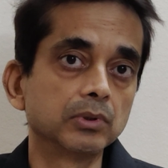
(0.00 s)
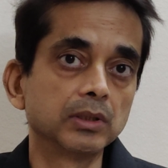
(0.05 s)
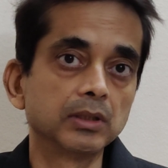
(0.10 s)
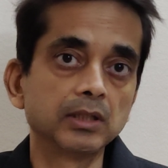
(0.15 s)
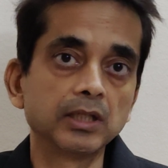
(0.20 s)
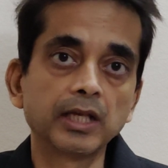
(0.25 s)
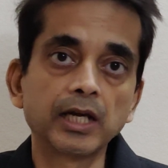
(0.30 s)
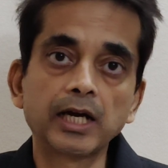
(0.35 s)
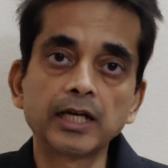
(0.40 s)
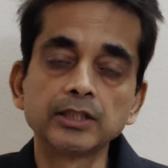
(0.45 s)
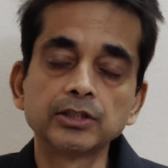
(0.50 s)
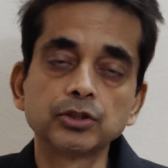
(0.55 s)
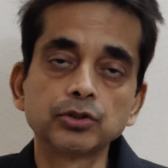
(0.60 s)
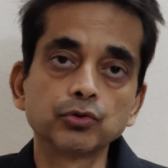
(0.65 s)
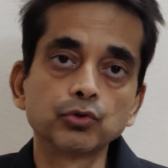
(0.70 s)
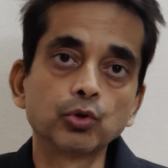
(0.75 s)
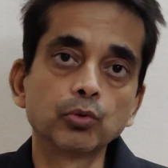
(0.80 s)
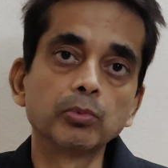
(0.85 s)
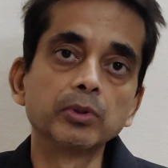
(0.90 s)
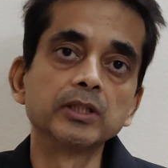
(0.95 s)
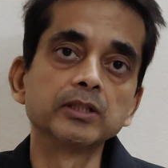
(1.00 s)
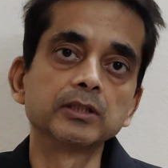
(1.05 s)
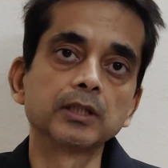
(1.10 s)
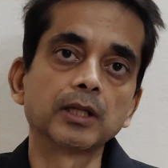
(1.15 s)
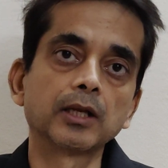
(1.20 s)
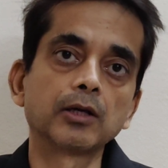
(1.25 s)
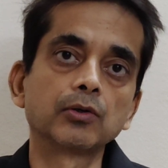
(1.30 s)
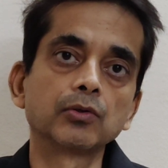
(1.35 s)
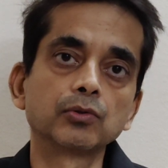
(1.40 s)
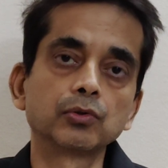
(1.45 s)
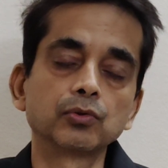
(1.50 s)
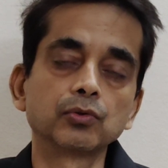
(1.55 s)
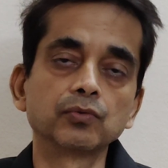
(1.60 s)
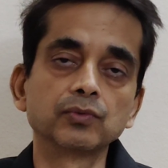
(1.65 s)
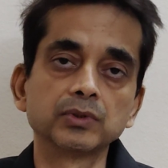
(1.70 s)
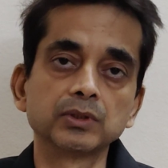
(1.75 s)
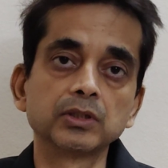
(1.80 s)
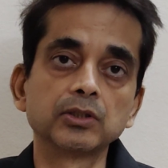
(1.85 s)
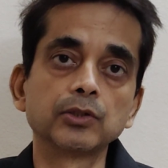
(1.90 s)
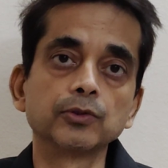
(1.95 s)
in the ICU, nobody is allowed to
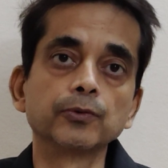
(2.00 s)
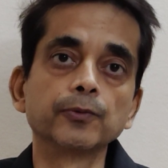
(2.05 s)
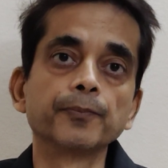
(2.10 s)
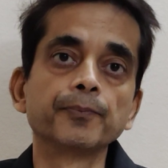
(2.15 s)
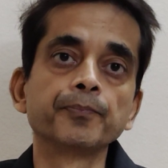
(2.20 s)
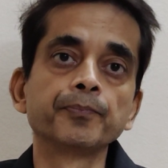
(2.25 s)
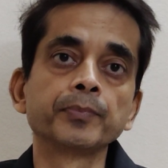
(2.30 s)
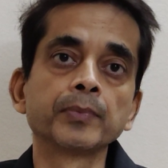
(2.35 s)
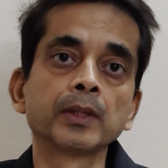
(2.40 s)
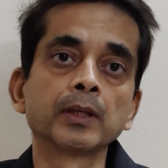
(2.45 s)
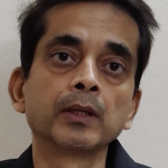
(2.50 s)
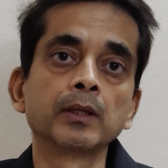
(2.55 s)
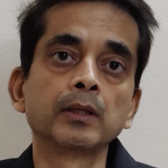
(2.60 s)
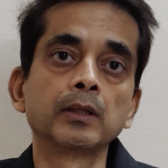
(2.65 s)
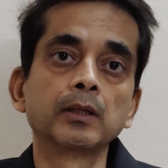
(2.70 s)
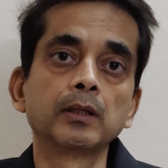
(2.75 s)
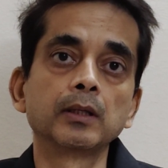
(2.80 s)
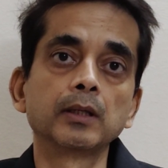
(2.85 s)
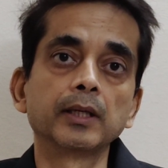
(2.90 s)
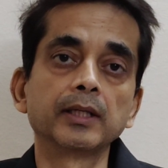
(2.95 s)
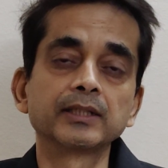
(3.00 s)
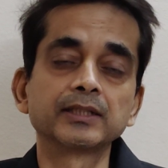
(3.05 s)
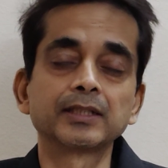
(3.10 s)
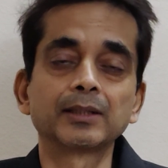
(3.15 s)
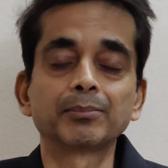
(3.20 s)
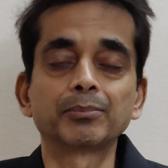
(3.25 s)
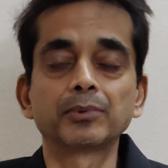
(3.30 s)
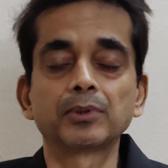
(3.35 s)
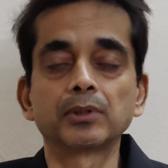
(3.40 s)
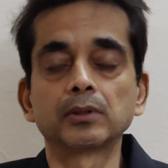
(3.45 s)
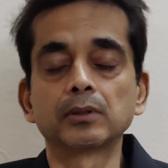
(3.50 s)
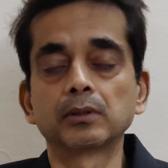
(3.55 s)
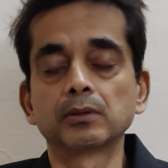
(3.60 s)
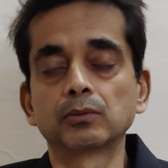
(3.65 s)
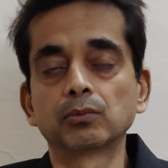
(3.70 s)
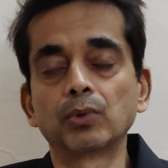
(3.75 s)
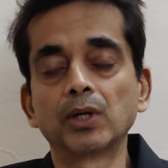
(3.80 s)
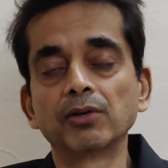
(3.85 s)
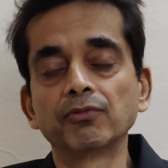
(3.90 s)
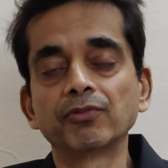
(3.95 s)
visit you, except
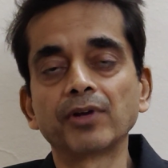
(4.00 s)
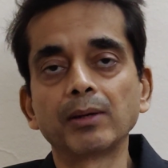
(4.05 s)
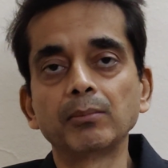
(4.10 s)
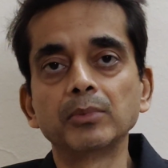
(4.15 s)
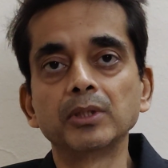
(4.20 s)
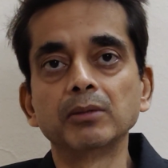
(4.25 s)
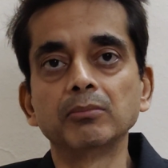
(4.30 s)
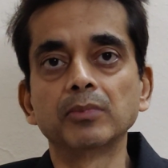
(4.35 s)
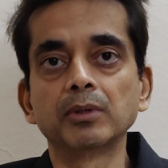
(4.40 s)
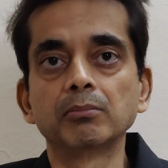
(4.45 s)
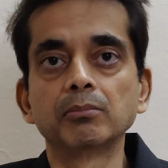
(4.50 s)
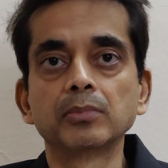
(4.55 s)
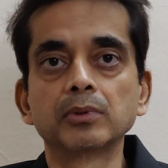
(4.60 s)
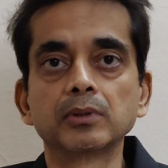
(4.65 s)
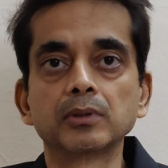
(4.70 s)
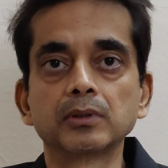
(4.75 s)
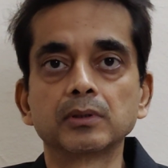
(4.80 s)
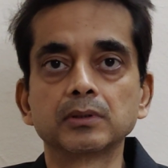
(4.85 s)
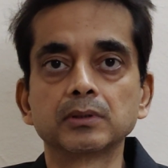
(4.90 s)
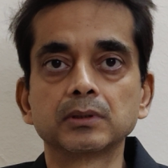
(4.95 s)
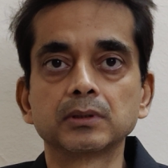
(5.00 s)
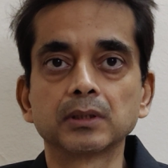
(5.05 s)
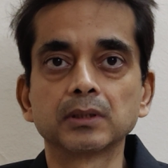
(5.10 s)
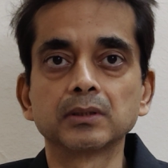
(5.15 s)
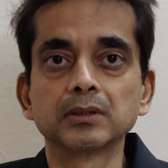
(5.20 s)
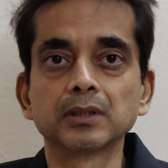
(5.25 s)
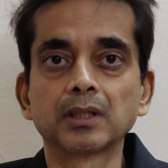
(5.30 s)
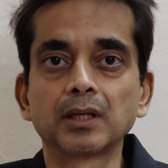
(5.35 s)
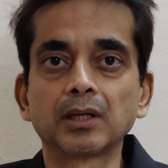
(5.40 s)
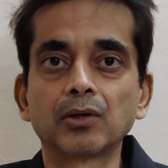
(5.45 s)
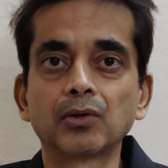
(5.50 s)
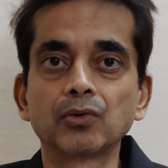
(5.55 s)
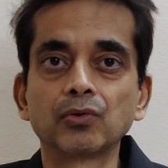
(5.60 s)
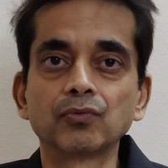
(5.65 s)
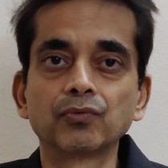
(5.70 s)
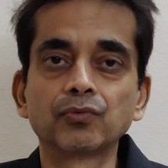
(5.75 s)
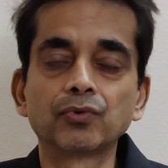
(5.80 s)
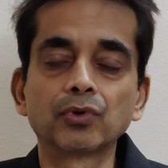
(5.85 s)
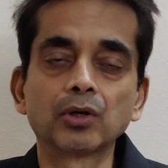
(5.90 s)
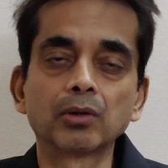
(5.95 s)
one family member is allowed
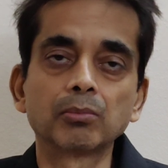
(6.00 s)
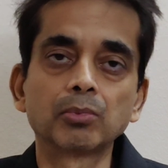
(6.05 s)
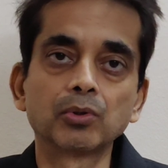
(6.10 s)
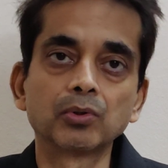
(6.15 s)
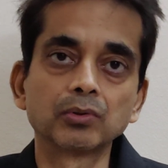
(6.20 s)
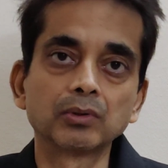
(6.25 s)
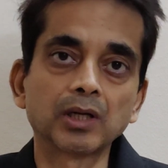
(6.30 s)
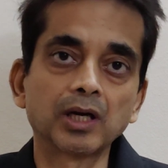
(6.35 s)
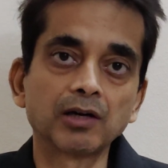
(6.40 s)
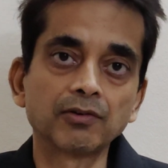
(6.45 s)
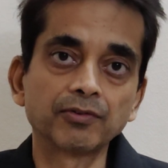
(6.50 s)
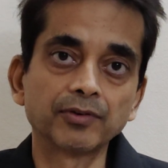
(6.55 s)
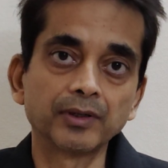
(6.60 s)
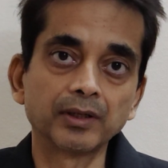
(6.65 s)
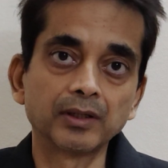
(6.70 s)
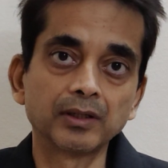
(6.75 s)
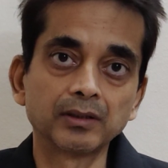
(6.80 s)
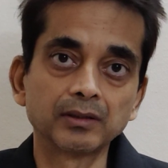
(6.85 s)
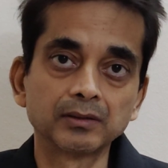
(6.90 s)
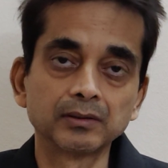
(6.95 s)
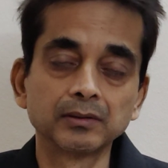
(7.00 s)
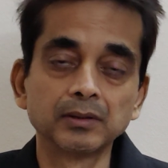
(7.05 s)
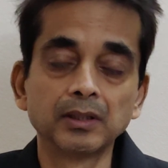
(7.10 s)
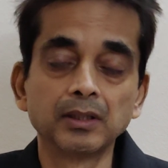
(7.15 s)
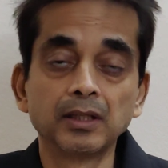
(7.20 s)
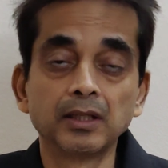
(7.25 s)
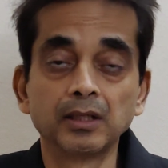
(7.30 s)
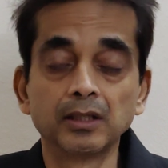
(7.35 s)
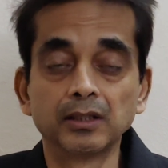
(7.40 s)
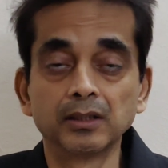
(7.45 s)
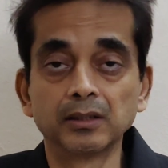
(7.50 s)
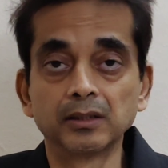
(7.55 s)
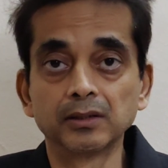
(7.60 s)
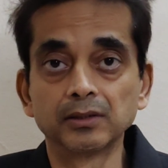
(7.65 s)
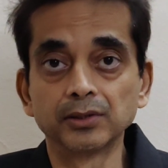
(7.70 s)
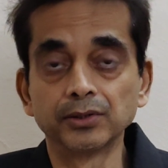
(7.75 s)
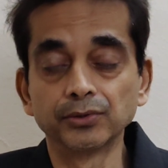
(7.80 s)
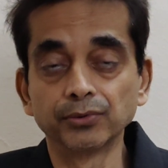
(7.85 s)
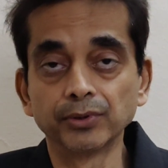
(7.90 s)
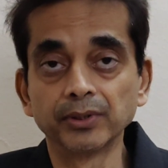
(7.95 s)
for about half an hour
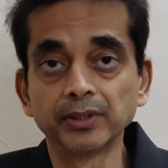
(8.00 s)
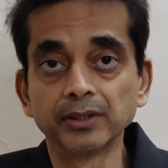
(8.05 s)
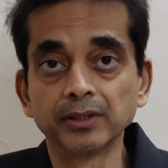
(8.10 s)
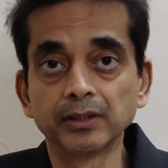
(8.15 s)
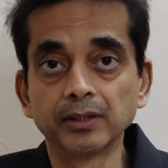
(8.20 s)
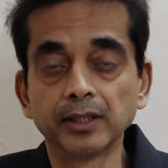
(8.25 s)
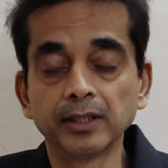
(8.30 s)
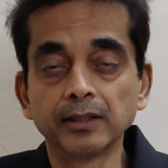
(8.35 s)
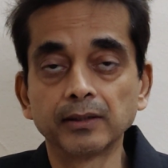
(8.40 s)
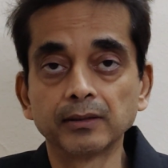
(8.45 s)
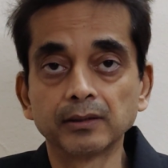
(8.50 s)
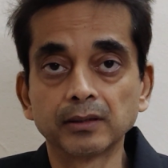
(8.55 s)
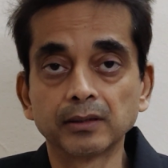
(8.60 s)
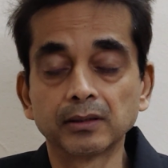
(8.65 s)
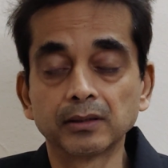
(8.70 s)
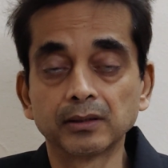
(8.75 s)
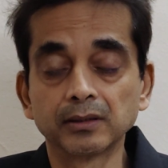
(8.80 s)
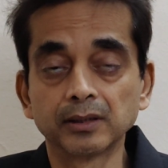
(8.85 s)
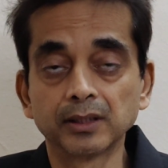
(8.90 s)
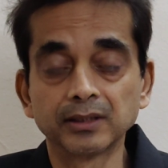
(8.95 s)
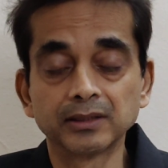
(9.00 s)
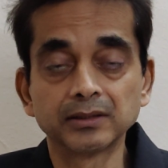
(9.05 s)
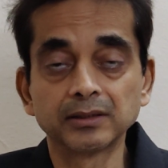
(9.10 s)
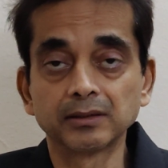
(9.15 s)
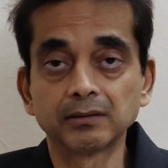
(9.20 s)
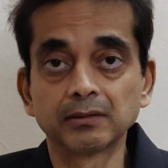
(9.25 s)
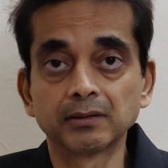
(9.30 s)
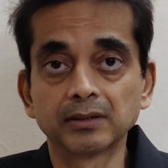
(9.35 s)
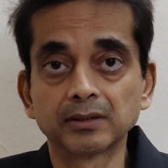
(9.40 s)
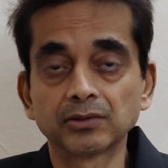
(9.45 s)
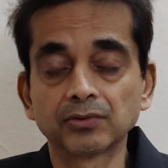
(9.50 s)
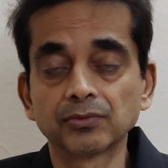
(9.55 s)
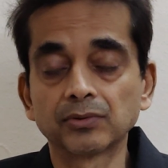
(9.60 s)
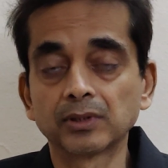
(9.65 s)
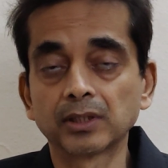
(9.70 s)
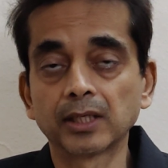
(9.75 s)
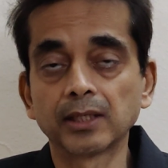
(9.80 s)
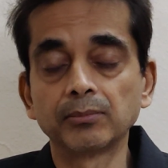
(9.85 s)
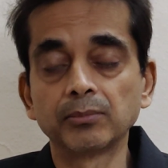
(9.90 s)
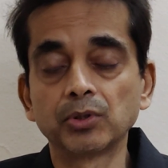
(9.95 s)
during the day. That's it. Rest of
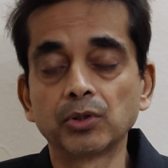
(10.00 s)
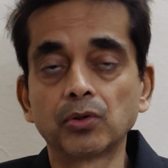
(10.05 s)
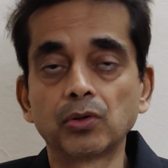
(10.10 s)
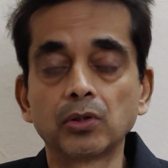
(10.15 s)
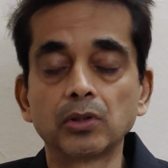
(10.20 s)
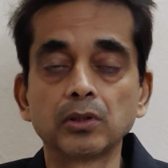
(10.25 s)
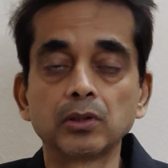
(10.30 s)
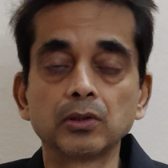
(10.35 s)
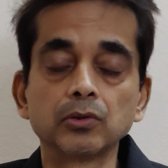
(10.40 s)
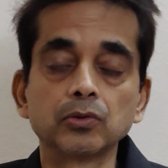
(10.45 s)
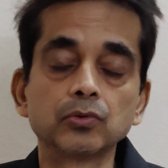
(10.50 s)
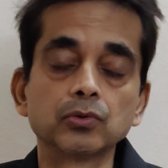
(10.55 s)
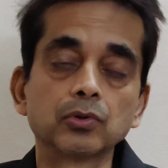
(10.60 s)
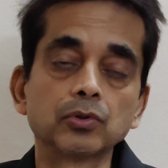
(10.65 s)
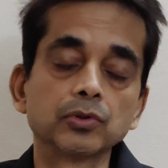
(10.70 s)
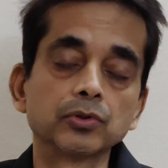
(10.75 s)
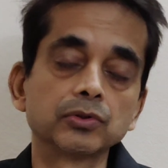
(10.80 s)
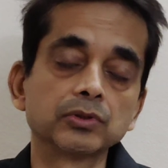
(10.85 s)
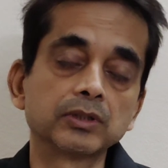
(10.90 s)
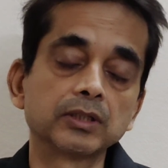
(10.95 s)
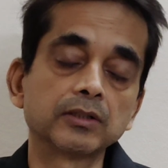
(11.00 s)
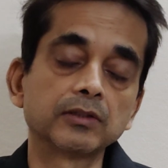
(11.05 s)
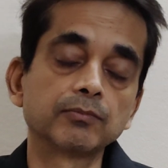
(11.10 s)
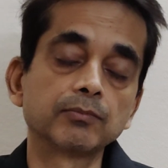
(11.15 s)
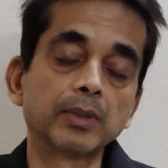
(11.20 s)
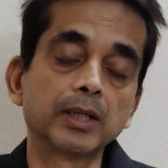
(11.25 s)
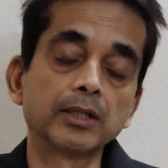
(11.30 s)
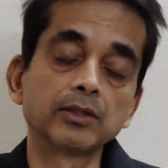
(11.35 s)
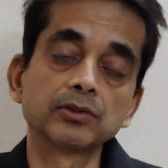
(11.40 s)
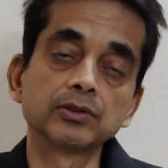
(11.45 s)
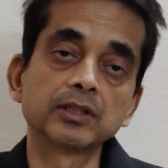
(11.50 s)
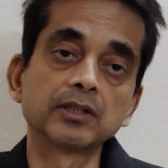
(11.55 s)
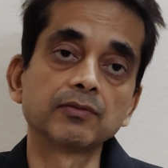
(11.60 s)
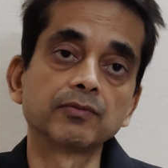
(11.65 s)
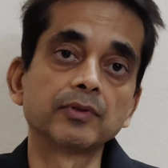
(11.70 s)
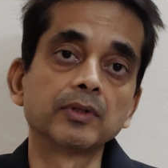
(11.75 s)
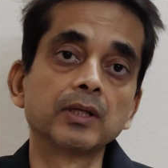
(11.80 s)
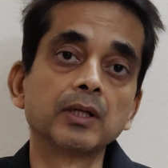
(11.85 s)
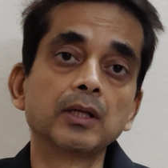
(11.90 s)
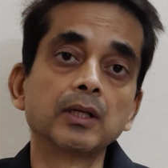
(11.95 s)
the time, you're all alone on yourself by yourself.